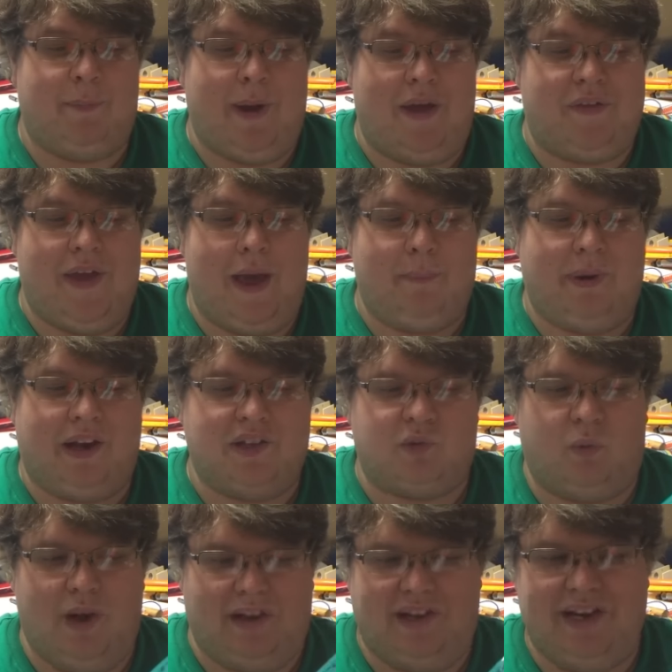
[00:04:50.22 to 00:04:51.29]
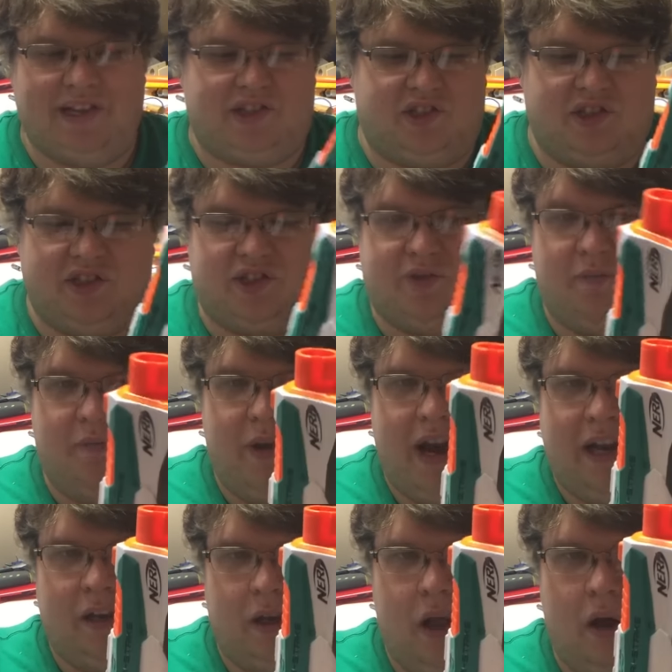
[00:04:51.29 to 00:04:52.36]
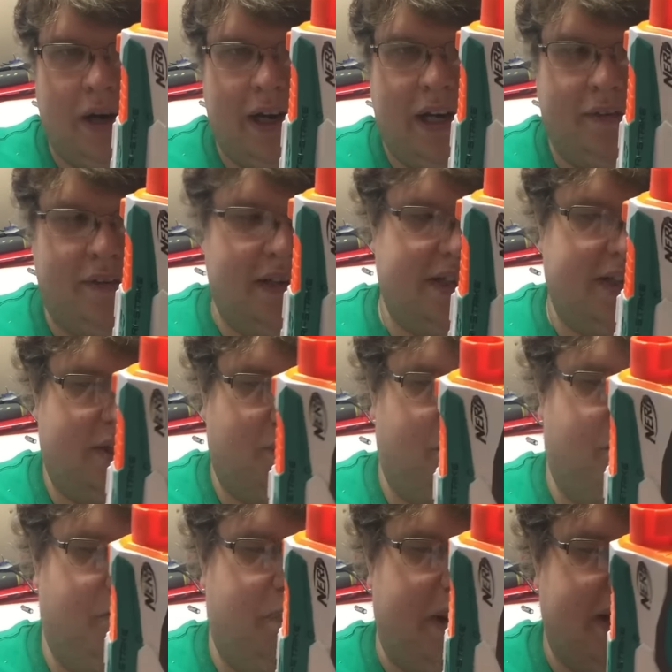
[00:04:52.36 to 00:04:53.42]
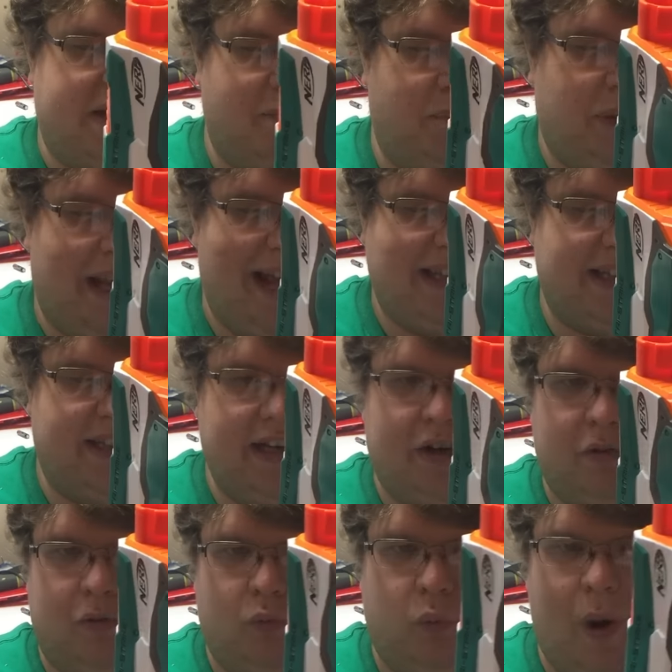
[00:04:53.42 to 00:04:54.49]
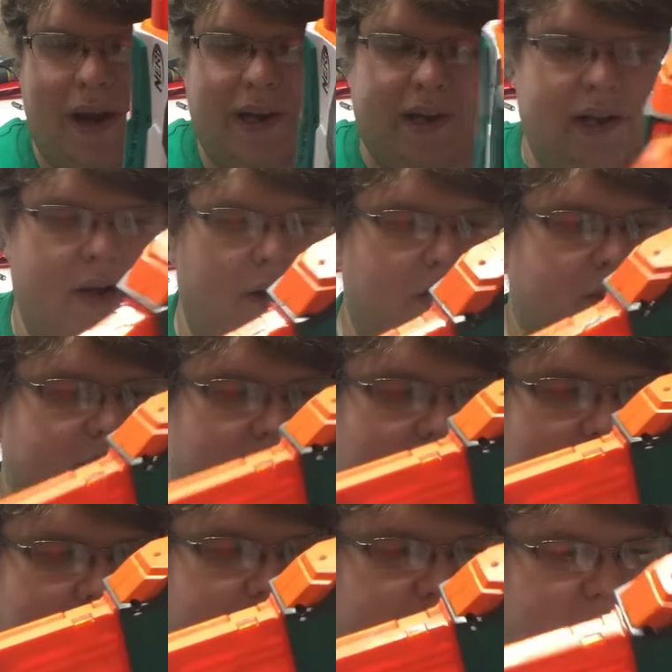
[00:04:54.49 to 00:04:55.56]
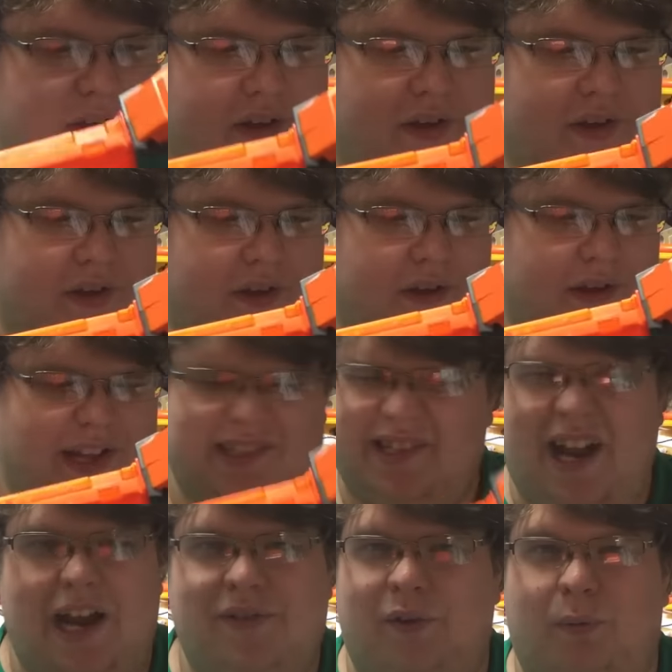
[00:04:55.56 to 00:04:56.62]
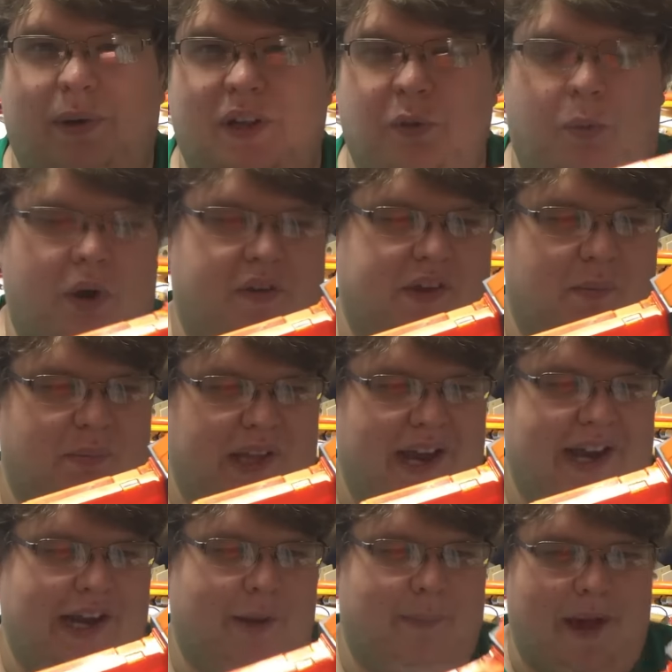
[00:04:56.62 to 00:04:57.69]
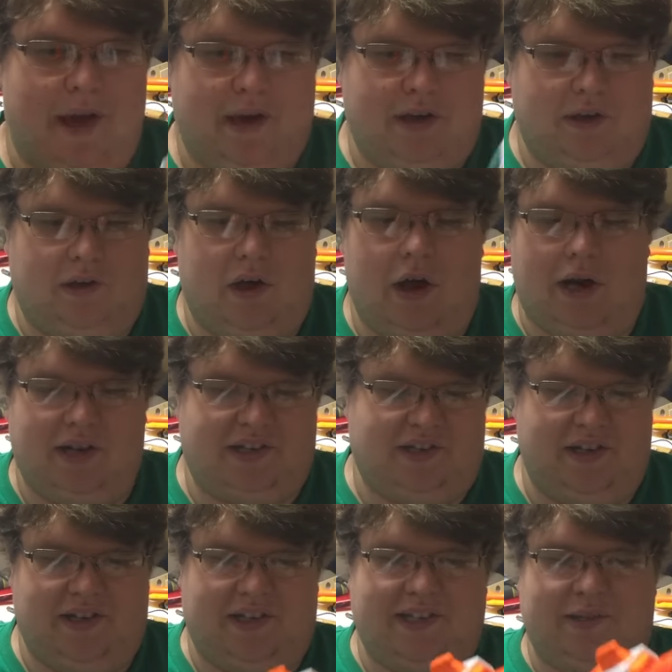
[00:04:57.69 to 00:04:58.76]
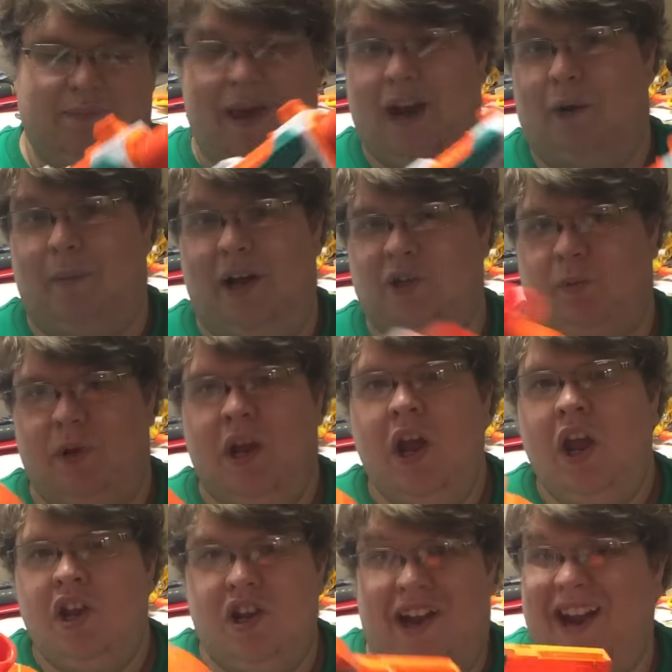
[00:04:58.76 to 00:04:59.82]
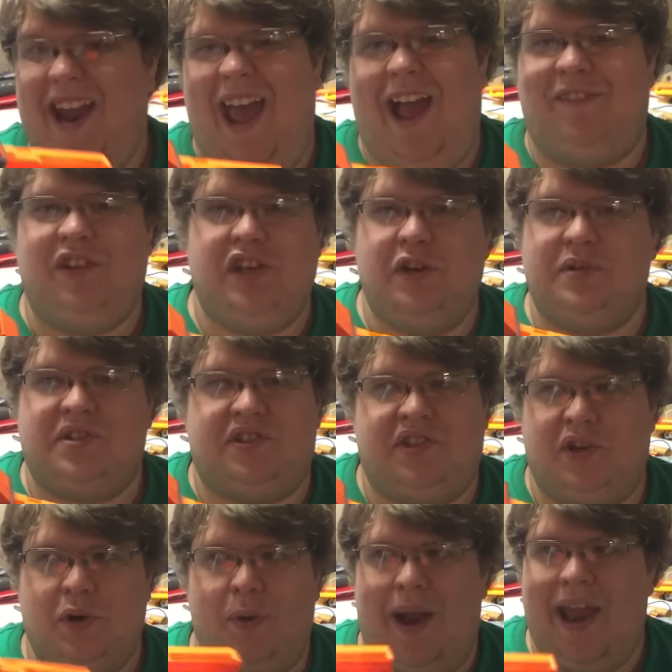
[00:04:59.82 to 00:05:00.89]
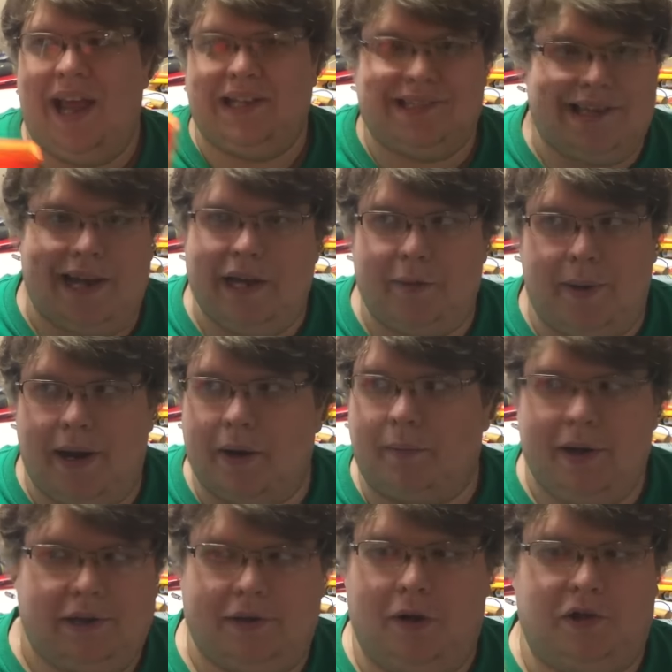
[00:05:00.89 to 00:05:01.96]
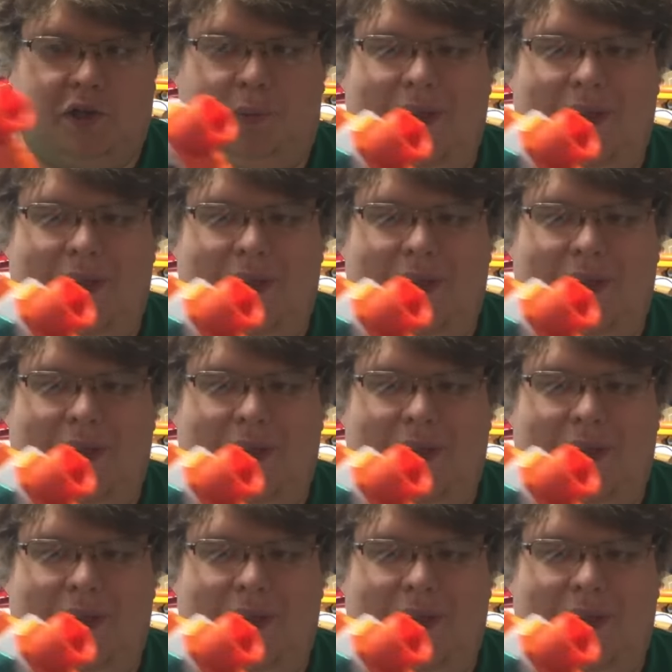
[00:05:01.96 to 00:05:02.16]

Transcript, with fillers: about that because really it's just elonging this piece of plastic right here. it's not even really worth complaining about, and honestly, it doesn't matter much when you're gonna have to use two hands anyway to reload your